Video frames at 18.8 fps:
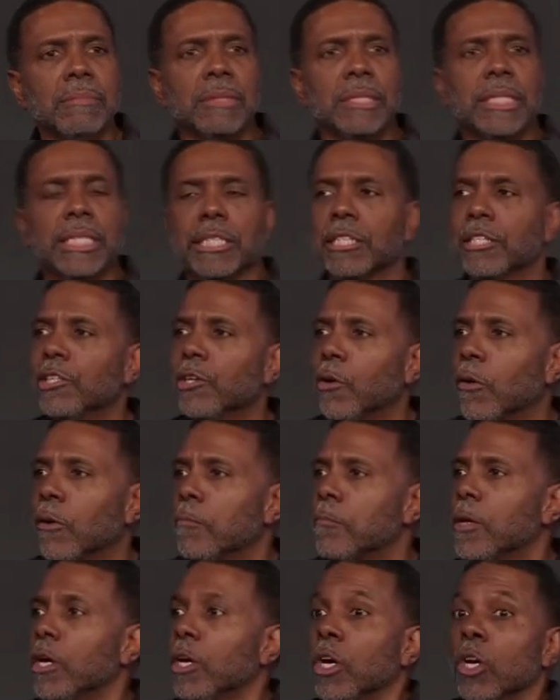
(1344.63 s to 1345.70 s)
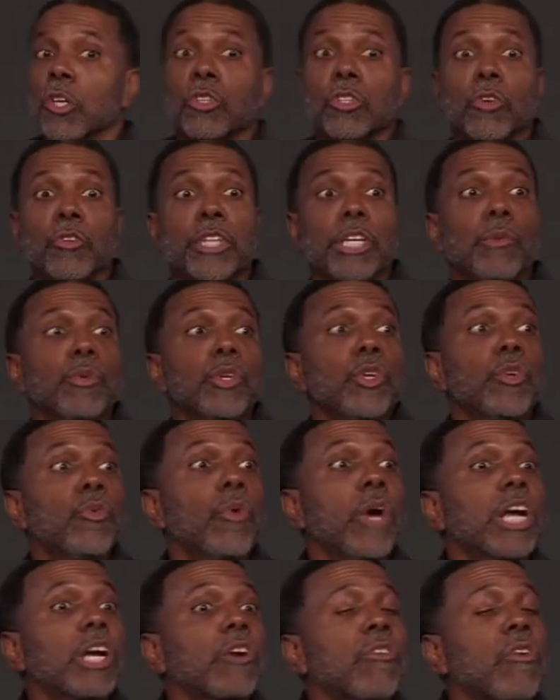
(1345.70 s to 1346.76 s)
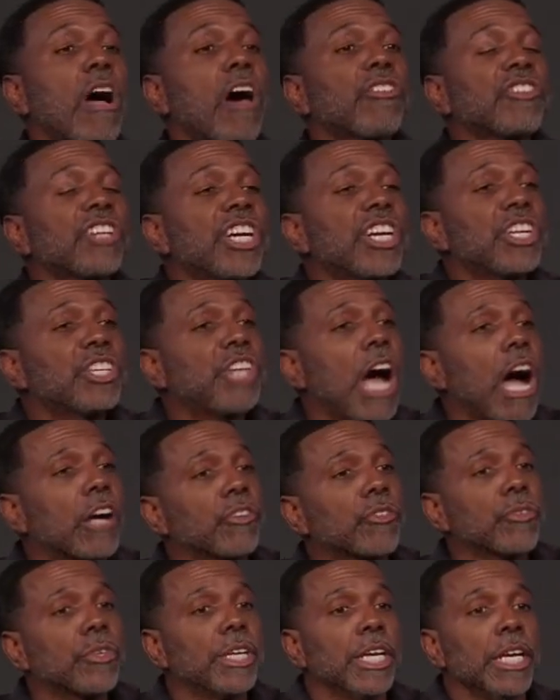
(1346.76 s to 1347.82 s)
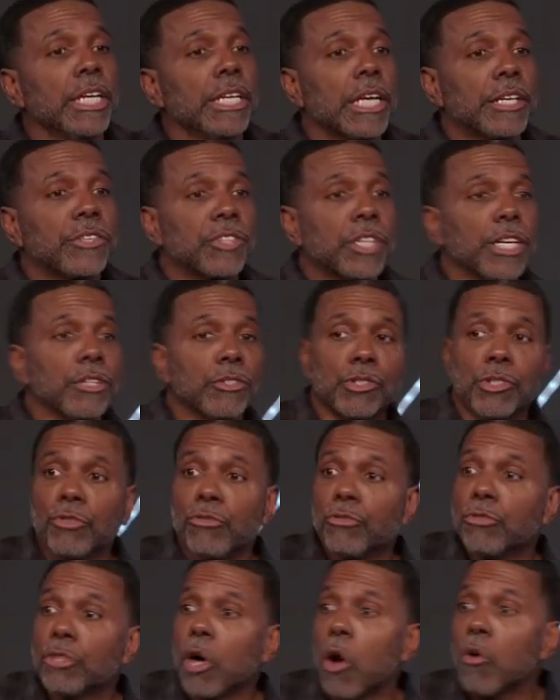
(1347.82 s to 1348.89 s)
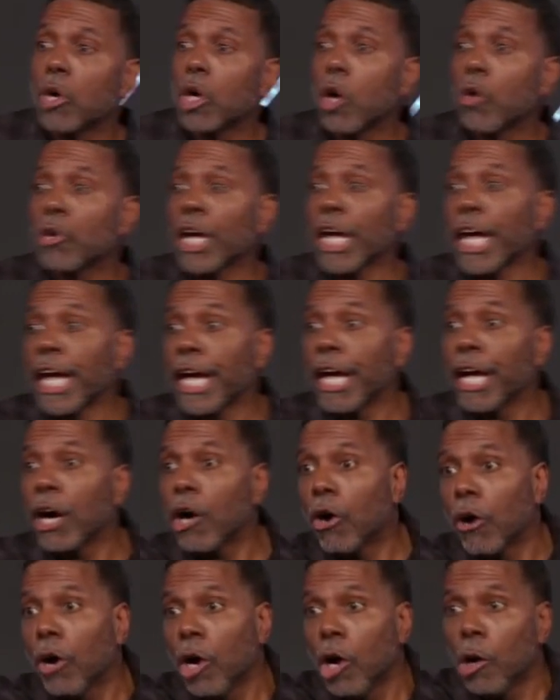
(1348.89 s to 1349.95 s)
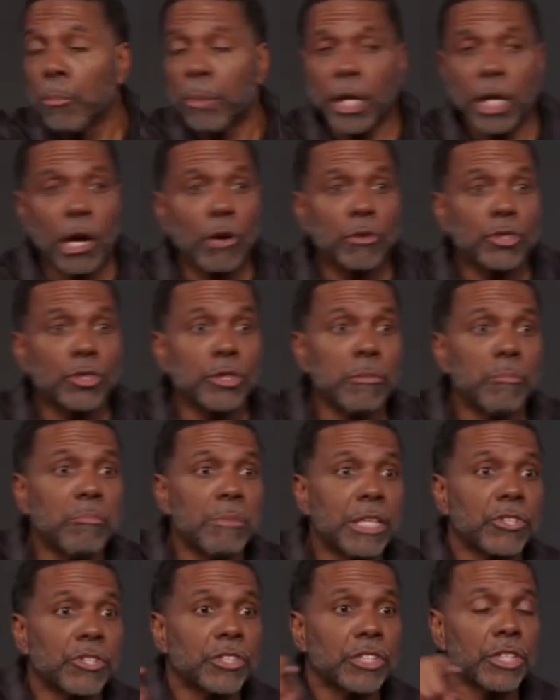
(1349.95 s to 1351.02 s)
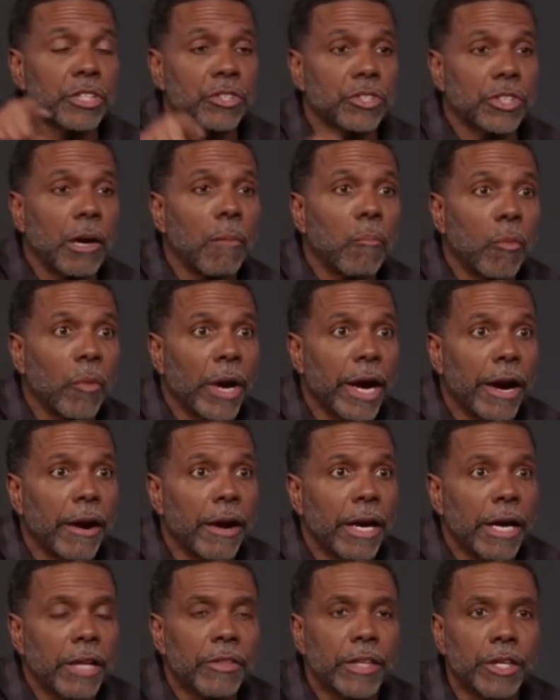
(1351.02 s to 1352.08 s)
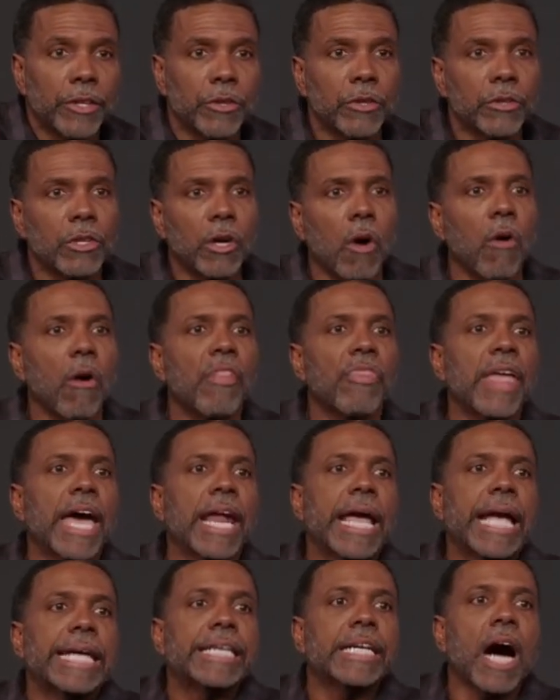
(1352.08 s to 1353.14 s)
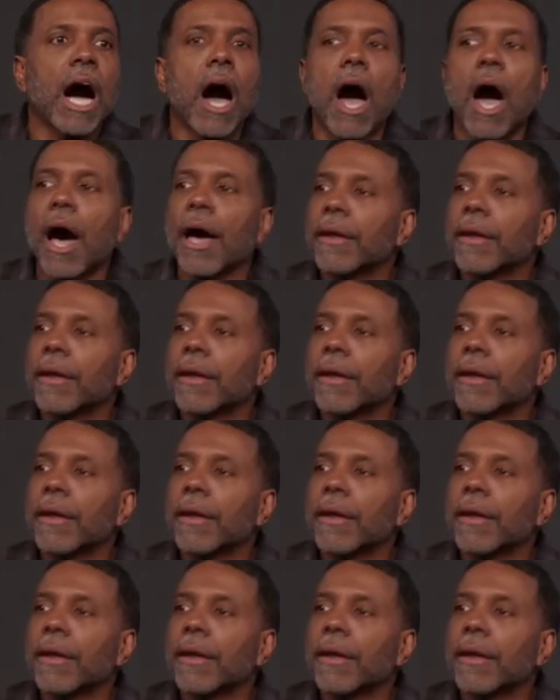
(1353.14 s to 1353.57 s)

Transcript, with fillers: Get to know him. So then when you run across a doctrine that tells you you're going to go to hell because you missed it somewhere, then you'll know that ain't God.